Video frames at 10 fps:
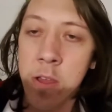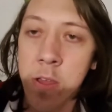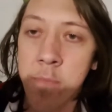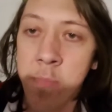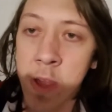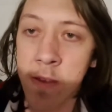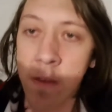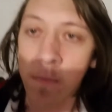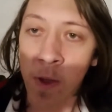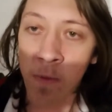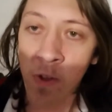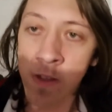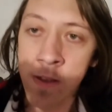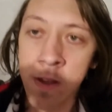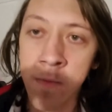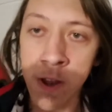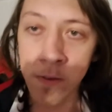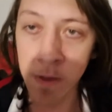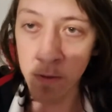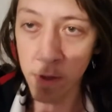Basically, big blind's going to be doing
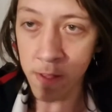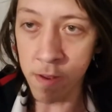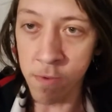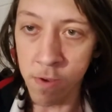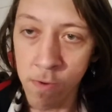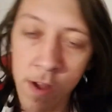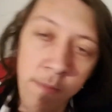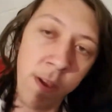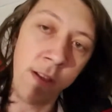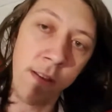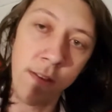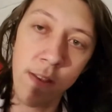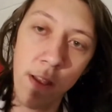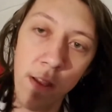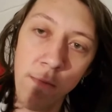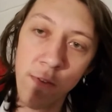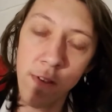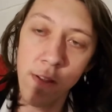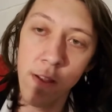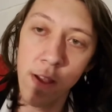reasonably well because it mostly,
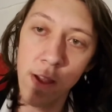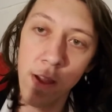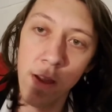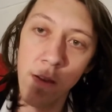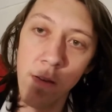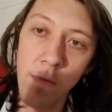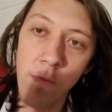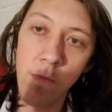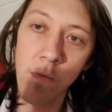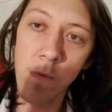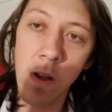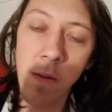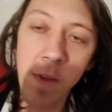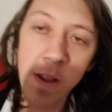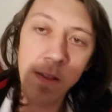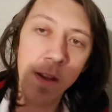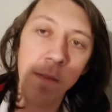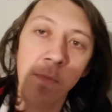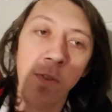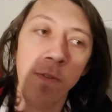like, well, I mean, it's going to
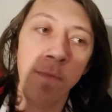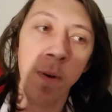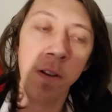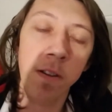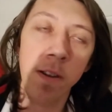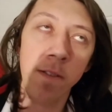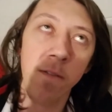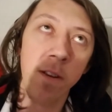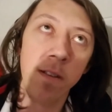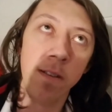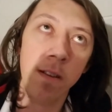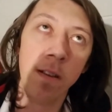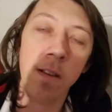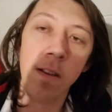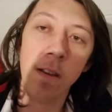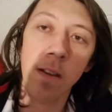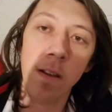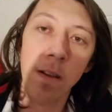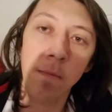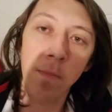improve button as far as
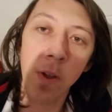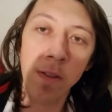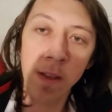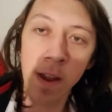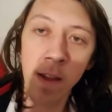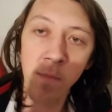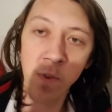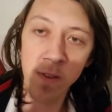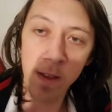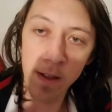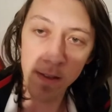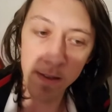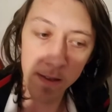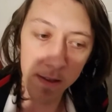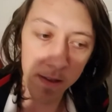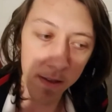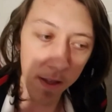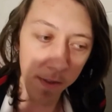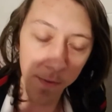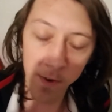button's going to have more sets, that's
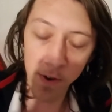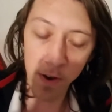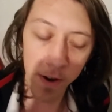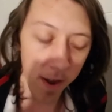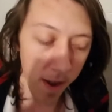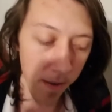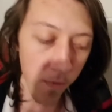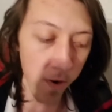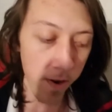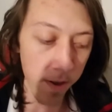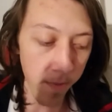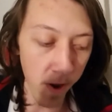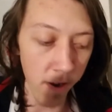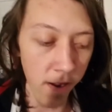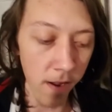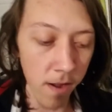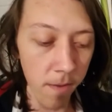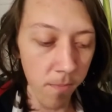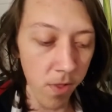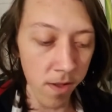for sure, and more two pair
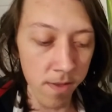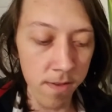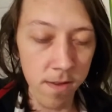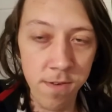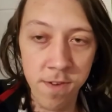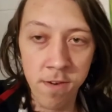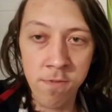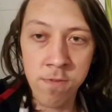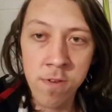plus in general.